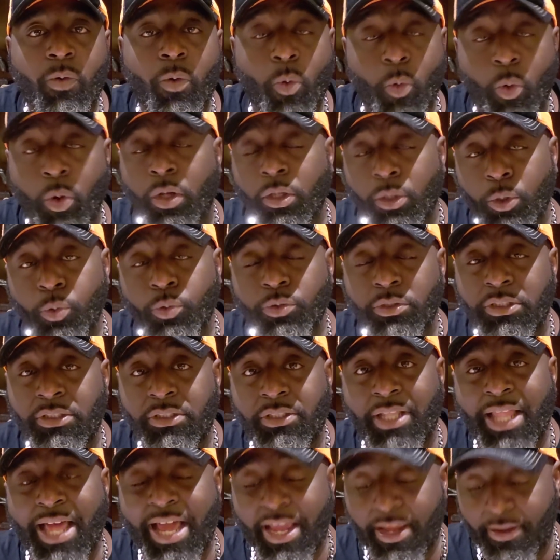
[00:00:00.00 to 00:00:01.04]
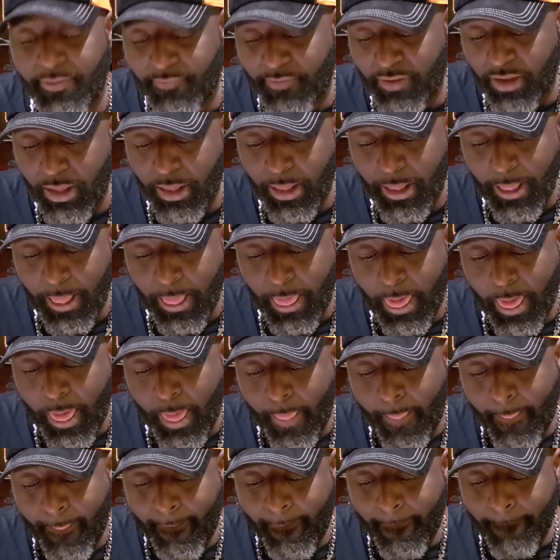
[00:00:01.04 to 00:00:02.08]
or lose his life,
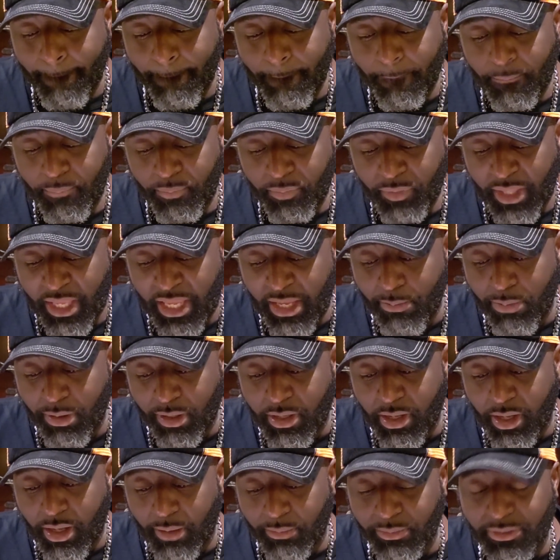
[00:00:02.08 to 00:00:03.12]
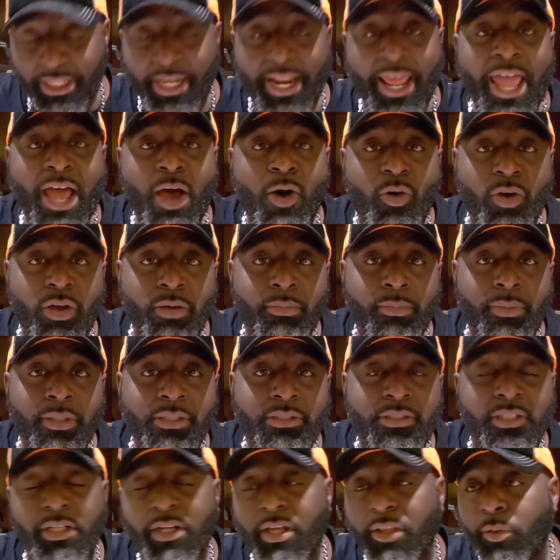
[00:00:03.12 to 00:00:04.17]
he becomes an
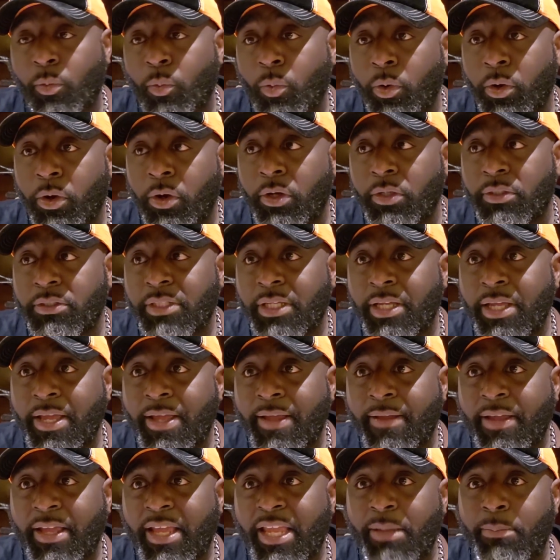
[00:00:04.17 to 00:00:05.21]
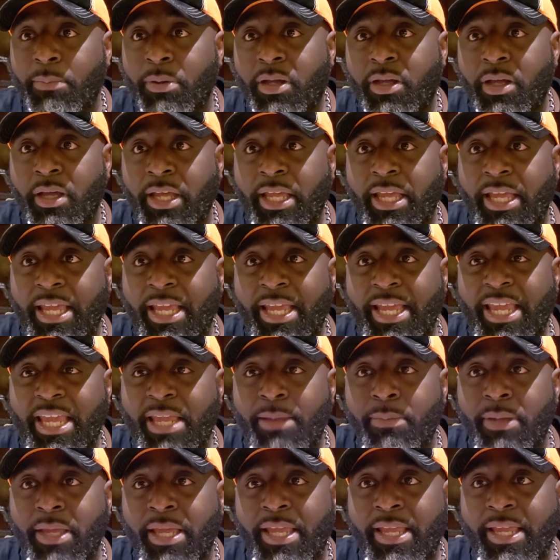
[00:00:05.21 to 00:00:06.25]
alchemist. In other words, he
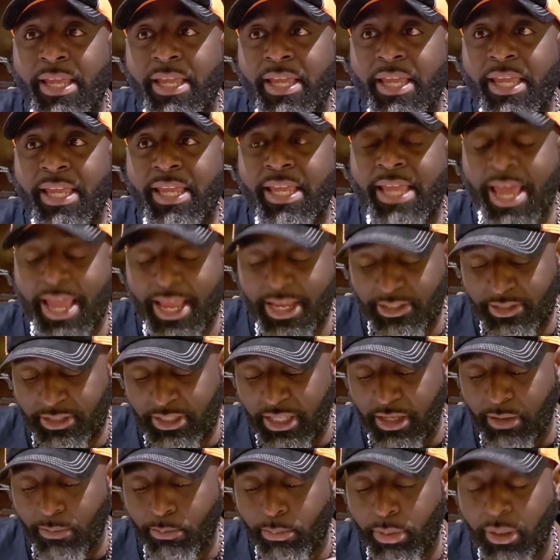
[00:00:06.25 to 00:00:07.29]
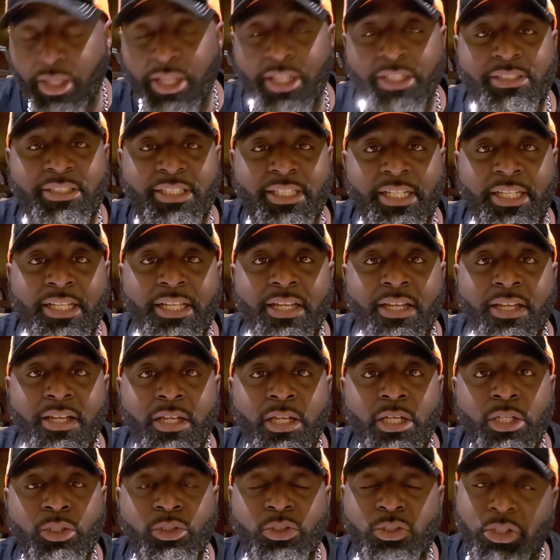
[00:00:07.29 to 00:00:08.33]
gains the ability
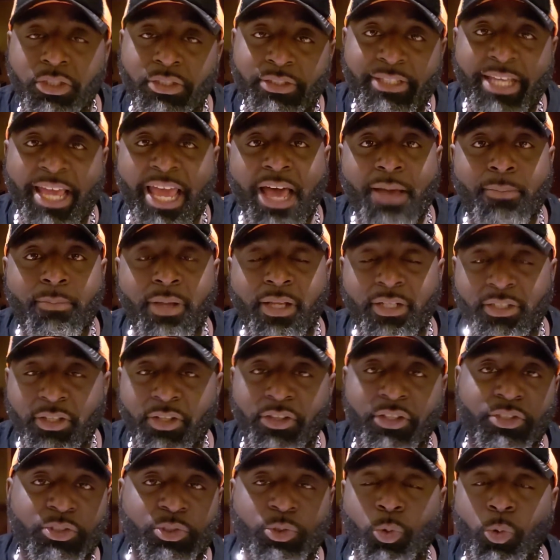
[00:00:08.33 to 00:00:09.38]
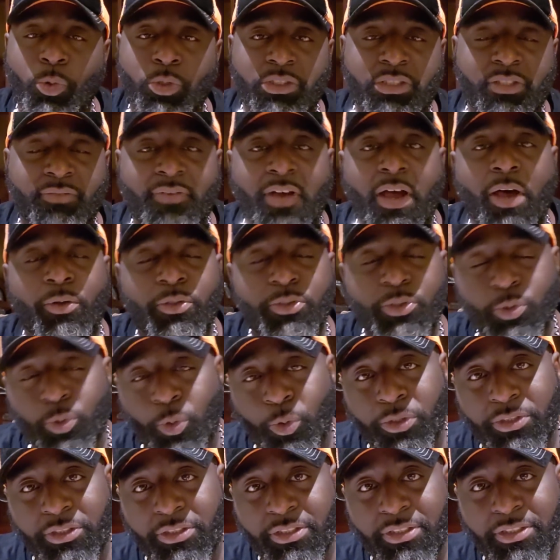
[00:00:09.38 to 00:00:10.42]
to tap into the source of all
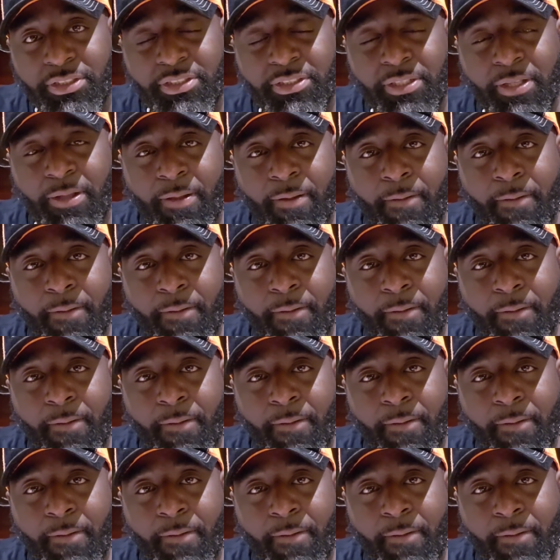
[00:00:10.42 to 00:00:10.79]
sources.